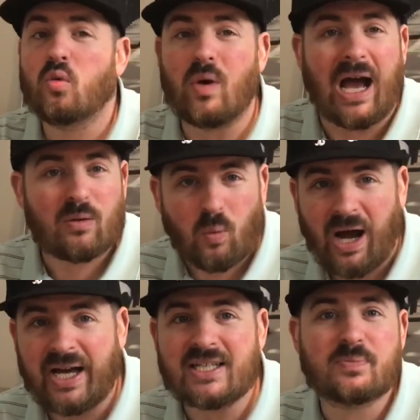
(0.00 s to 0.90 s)
Round
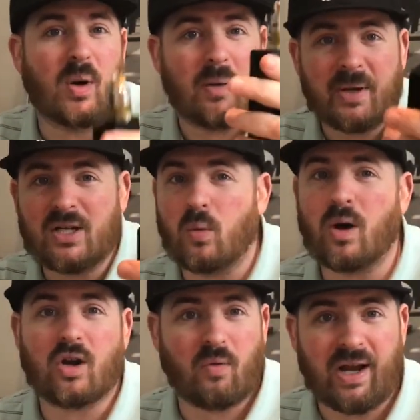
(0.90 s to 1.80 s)
wire is probably going to
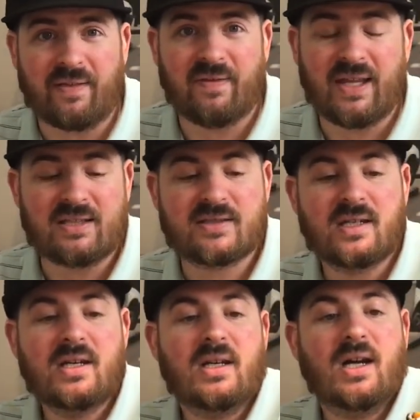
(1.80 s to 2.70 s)
work great in
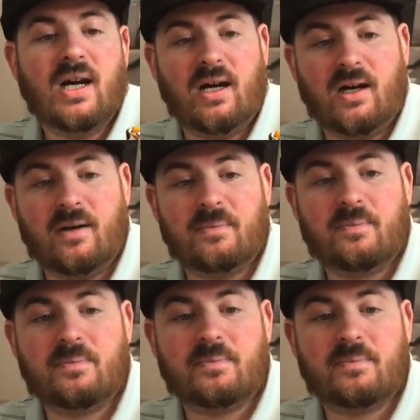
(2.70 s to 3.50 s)
this. Um,